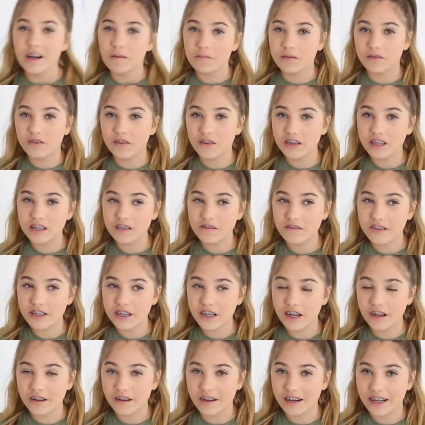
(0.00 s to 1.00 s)
Before this
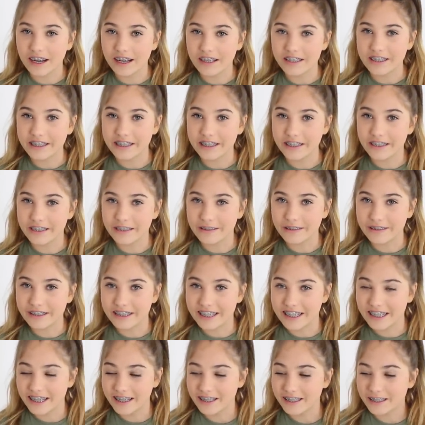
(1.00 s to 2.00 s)
video, I actually used
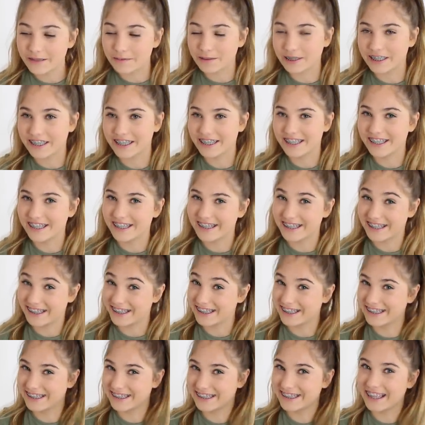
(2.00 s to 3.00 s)
it
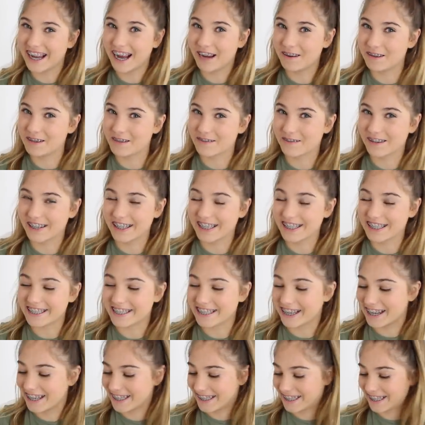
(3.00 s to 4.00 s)
because I was really
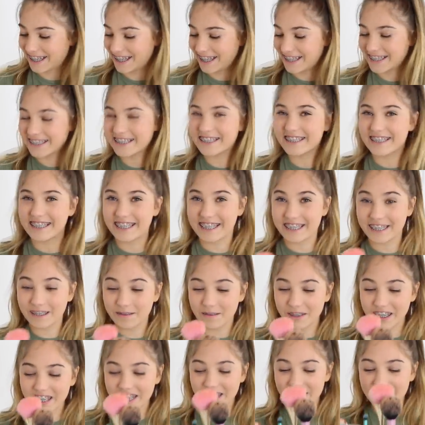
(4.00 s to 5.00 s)
excited. This is
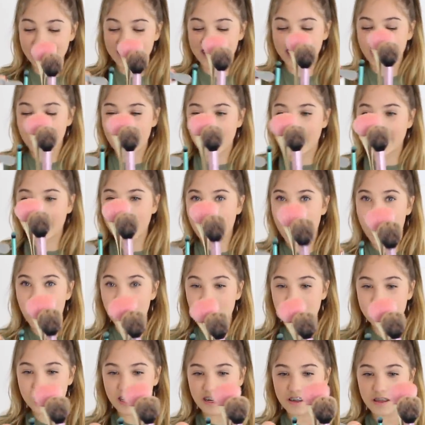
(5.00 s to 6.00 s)
what it looks like
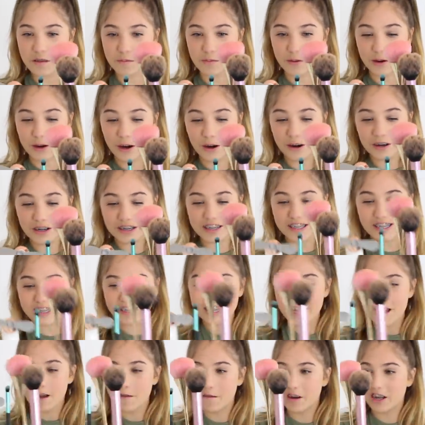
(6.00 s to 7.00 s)
outside of the
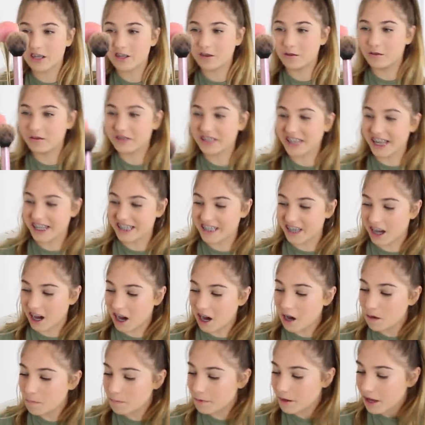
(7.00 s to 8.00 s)
box when it's all set
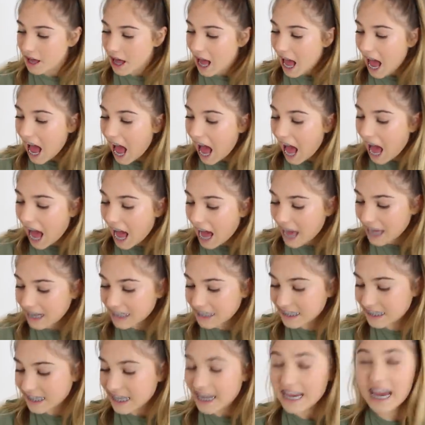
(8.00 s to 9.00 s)
up,
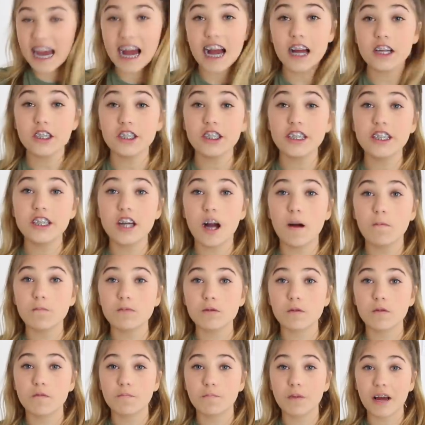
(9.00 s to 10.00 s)
and it actually
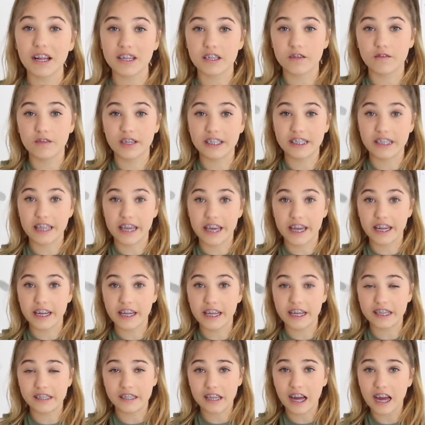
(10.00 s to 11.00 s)
comes with batteries in.
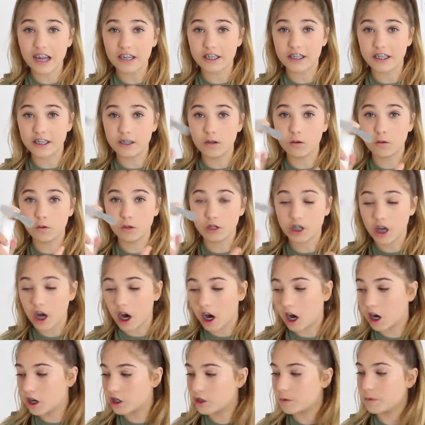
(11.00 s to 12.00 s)
It's actually all
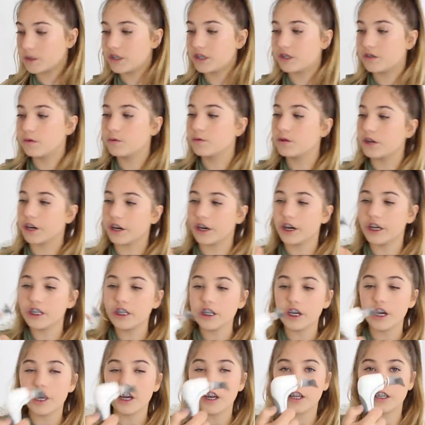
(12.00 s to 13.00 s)
charged, which is all
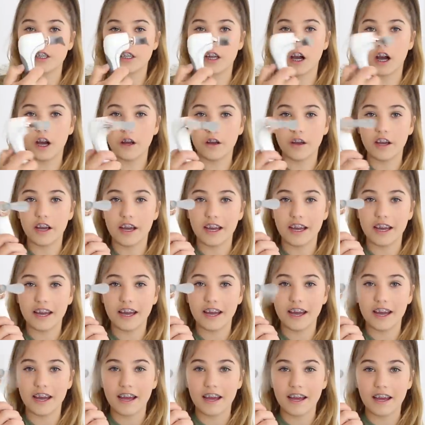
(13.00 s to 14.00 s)
good. So
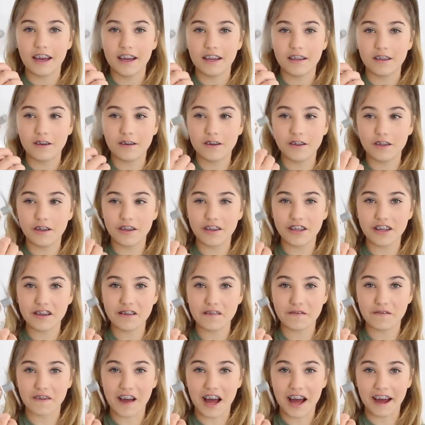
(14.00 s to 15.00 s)
you can use it
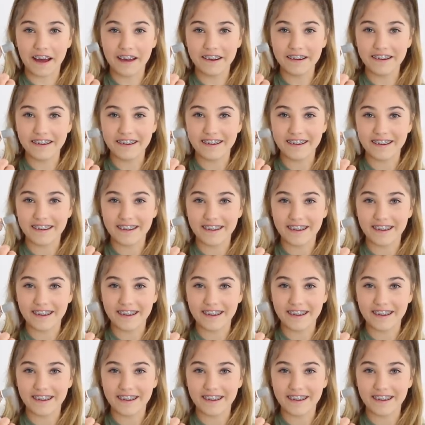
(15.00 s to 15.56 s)
as a fan,